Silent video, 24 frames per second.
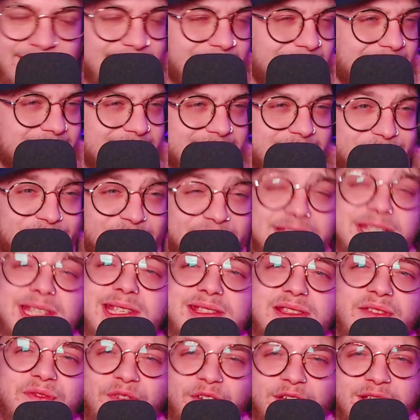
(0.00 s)
Because if this is
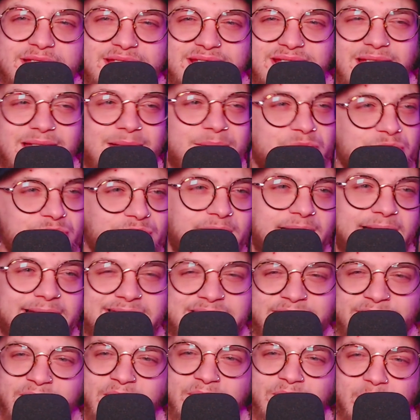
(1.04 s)
the first time you guys
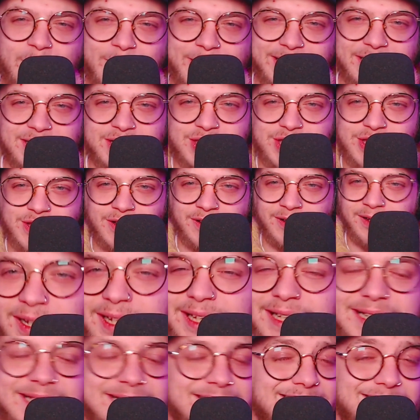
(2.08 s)
have ever made a song,
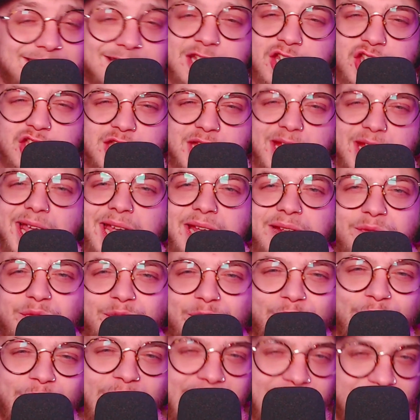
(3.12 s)
this shit ain't
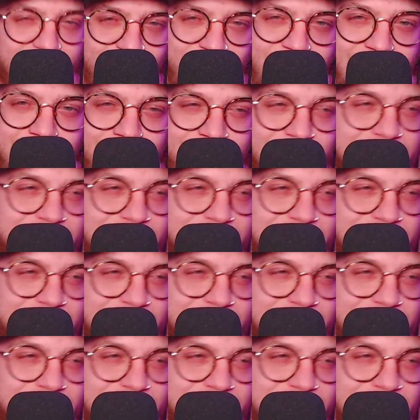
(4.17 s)
fair, fam.